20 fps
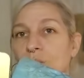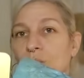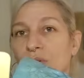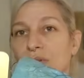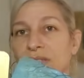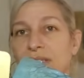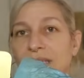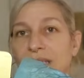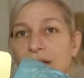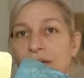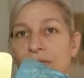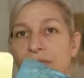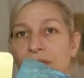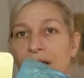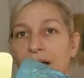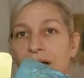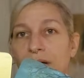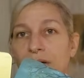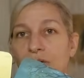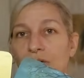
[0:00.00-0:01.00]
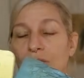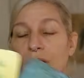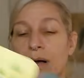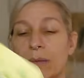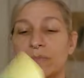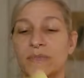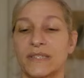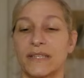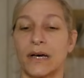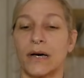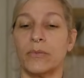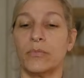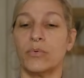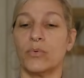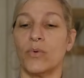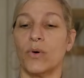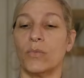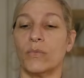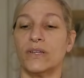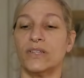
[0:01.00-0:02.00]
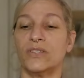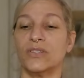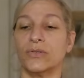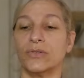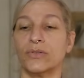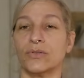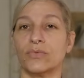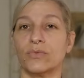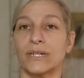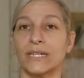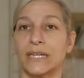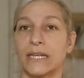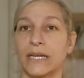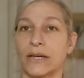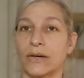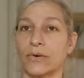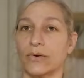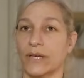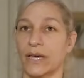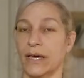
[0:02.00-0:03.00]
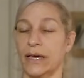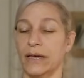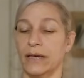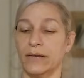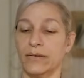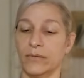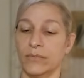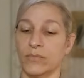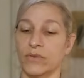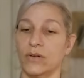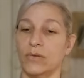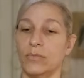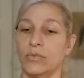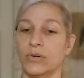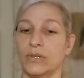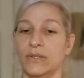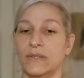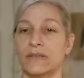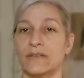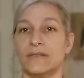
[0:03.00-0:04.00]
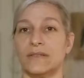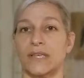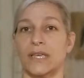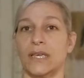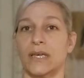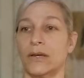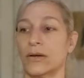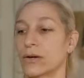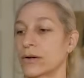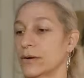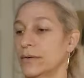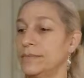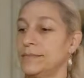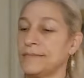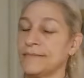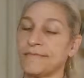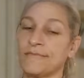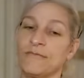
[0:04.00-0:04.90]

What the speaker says: We'll see if that crops up when we do the reading, okay? I'm going to put this here.